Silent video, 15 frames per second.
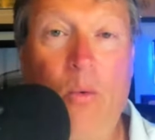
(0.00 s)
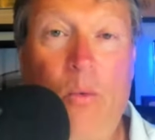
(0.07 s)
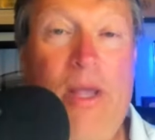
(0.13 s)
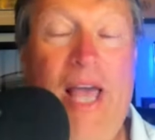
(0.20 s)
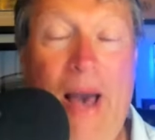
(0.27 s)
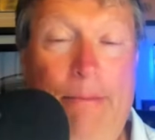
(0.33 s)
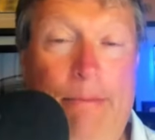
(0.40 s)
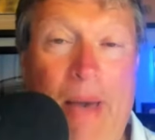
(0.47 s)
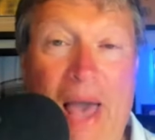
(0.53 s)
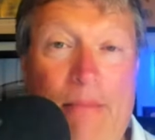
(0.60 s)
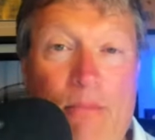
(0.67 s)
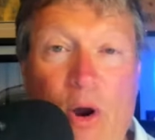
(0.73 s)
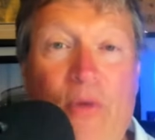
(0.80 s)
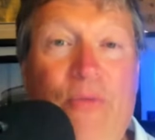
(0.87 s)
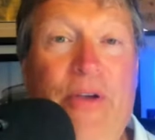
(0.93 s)
We got
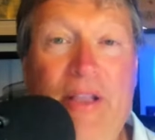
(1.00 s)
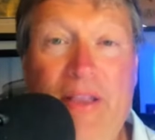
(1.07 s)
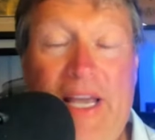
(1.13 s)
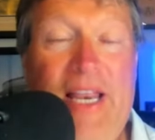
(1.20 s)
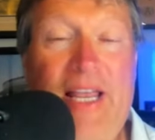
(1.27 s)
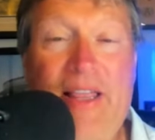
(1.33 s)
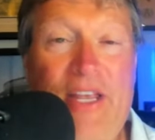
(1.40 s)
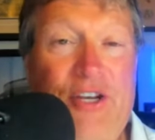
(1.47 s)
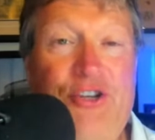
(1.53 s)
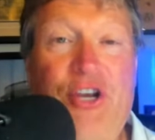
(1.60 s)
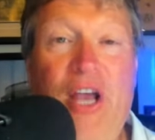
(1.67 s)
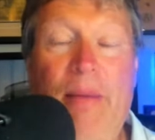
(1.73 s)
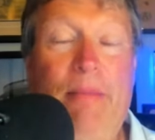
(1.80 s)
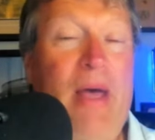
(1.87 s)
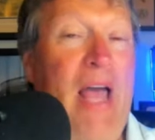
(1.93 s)
Pat Murphy leading this
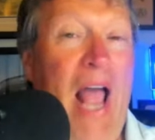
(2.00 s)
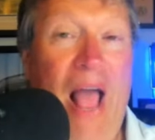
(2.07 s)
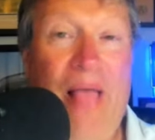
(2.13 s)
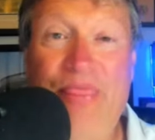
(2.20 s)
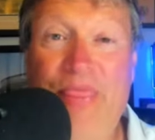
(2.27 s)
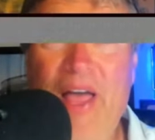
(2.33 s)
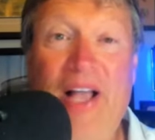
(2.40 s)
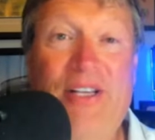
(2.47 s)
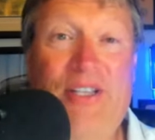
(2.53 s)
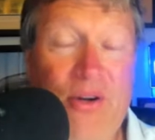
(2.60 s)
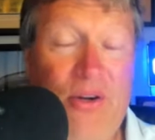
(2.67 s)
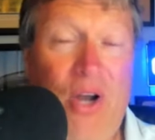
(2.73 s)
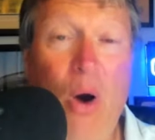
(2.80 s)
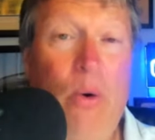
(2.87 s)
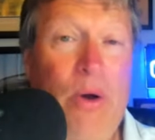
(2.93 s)
ship, and things
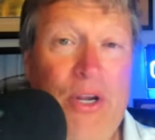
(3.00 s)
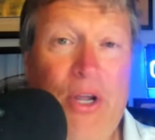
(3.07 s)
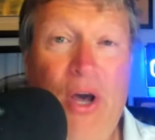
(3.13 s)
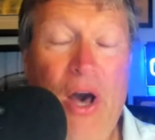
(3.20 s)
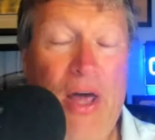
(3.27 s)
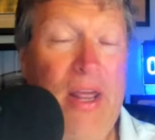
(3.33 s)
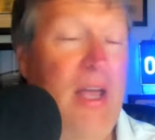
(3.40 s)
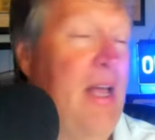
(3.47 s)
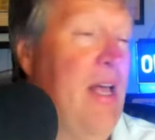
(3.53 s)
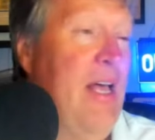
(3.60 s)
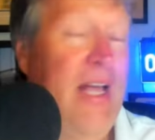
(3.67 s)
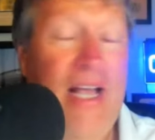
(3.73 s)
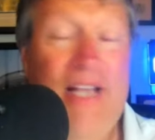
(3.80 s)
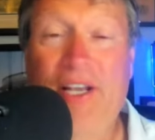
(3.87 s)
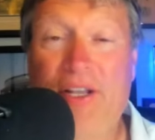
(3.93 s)
are going good.
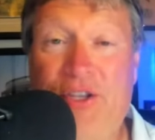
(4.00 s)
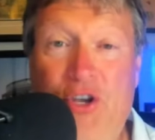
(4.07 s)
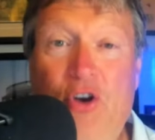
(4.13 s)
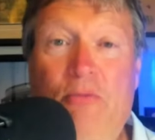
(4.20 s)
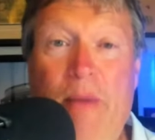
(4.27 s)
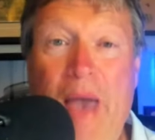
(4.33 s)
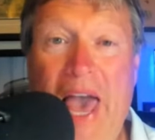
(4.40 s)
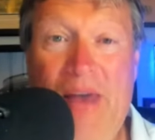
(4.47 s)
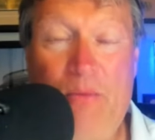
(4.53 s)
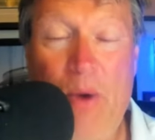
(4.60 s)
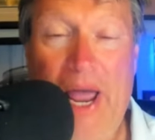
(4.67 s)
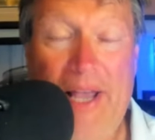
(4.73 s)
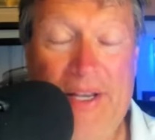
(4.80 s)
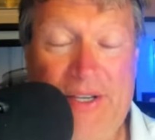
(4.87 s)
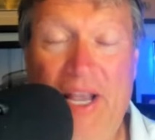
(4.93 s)
It's a two man
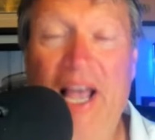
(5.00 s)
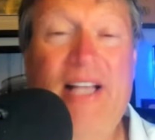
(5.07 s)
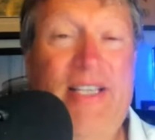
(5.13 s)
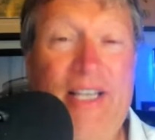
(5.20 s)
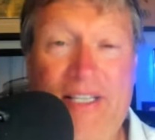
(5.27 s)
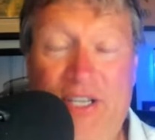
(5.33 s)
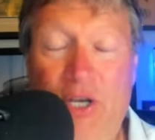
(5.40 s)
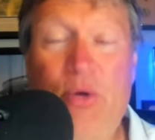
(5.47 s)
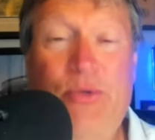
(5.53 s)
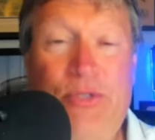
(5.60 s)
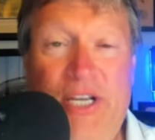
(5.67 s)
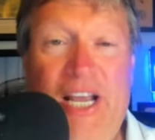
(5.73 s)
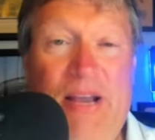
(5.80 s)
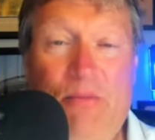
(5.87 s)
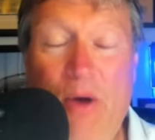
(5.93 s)
race. It's a two
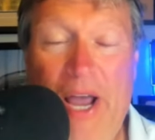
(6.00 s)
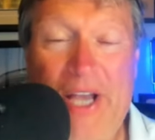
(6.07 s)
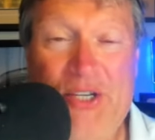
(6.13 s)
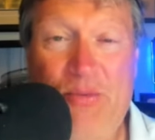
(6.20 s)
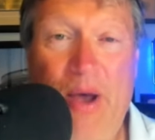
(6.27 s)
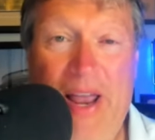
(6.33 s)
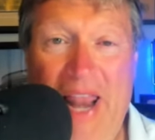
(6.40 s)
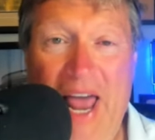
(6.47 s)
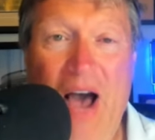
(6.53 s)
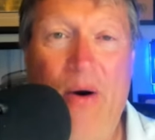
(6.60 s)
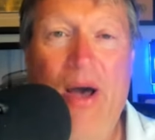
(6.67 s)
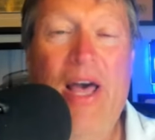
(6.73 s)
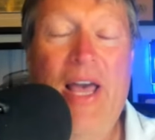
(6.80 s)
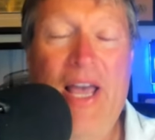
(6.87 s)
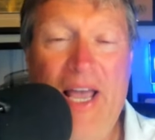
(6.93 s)
team race right
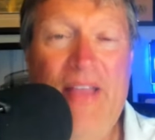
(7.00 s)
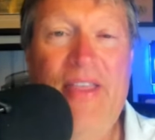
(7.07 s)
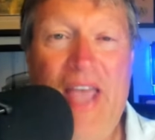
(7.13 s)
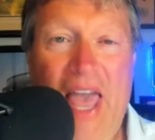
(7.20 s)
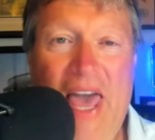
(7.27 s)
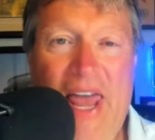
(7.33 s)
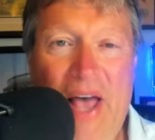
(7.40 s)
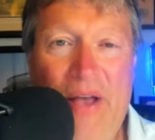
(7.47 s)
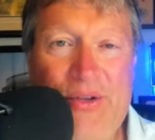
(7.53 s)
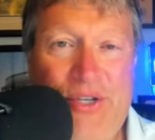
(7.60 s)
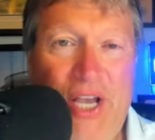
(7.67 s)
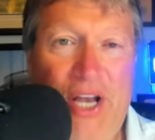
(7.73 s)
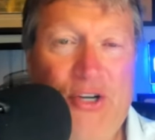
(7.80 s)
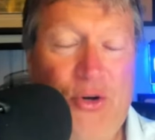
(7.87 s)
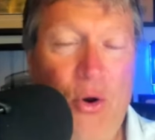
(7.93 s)
now in the NL
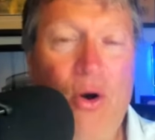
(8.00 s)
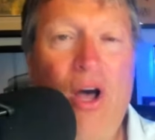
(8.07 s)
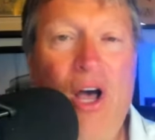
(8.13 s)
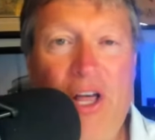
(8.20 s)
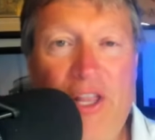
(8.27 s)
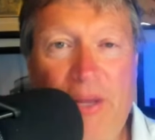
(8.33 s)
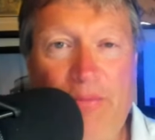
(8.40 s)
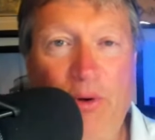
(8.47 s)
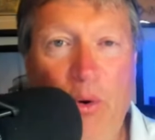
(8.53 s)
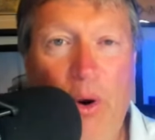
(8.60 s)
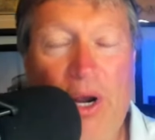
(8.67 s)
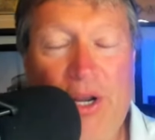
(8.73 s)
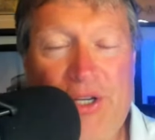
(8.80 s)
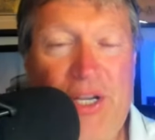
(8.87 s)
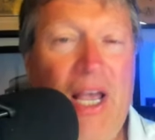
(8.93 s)
Central. The
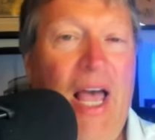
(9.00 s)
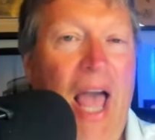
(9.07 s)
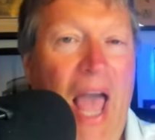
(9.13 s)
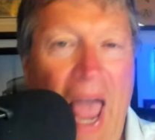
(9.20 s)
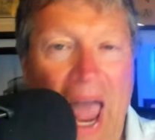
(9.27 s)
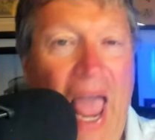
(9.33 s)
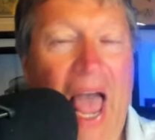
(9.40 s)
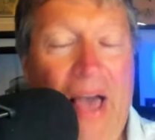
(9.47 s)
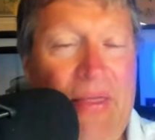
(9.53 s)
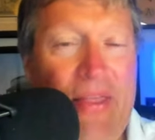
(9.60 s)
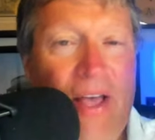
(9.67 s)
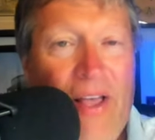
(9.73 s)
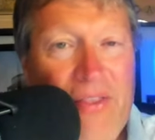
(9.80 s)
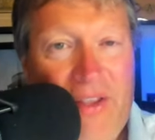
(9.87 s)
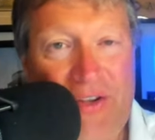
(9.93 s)
Brewers
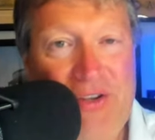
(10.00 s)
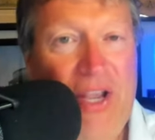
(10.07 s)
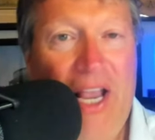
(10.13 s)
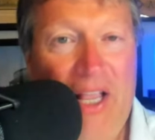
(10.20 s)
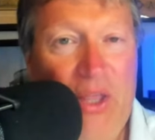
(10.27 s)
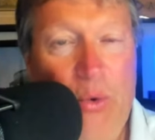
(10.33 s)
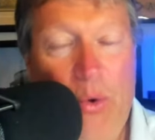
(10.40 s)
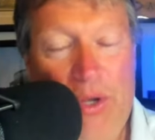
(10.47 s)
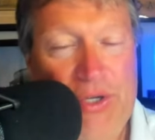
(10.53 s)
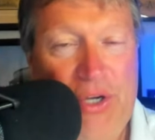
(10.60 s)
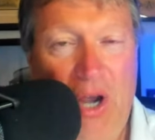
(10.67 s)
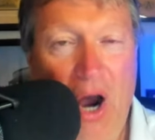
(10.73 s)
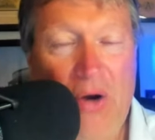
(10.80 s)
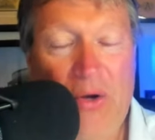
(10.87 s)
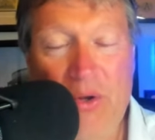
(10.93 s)
and the St. Louis
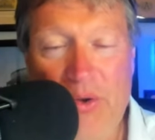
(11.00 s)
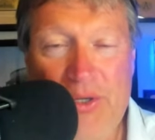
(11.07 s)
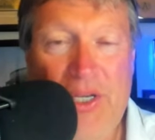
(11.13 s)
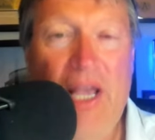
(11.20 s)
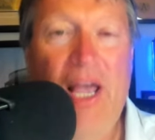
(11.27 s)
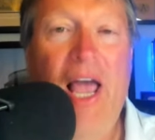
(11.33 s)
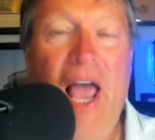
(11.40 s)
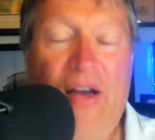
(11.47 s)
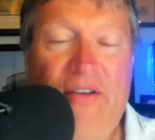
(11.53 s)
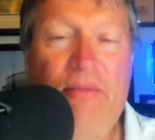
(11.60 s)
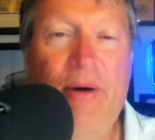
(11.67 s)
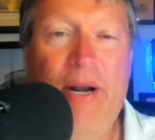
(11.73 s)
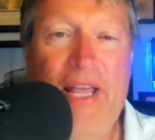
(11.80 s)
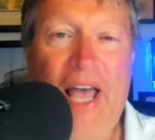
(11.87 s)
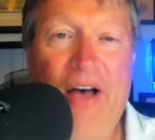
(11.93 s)
Cardinals.
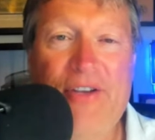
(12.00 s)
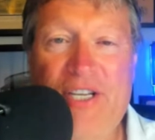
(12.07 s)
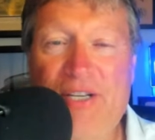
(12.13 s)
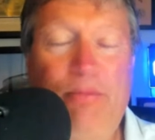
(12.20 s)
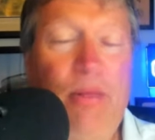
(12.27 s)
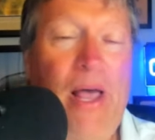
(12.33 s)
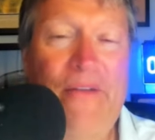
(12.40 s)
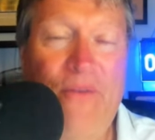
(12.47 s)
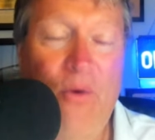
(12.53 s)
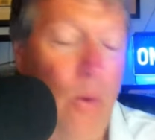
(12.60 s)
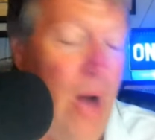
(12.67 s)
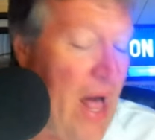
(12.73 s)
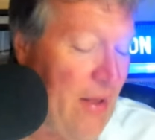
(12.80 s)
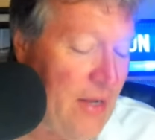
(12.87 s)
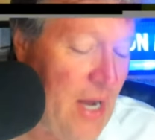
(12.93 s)
Everybody else is playing for
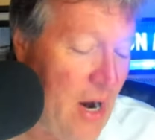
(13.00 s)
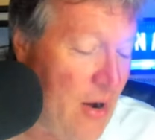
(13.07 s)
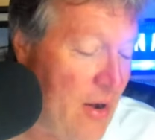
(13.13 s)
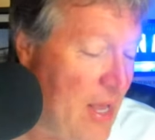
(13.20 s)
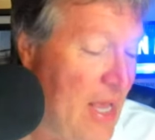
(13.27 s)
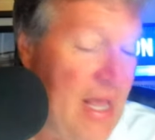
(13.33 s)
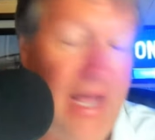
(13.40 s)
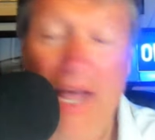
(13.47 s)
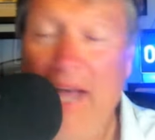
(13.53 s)
wild card.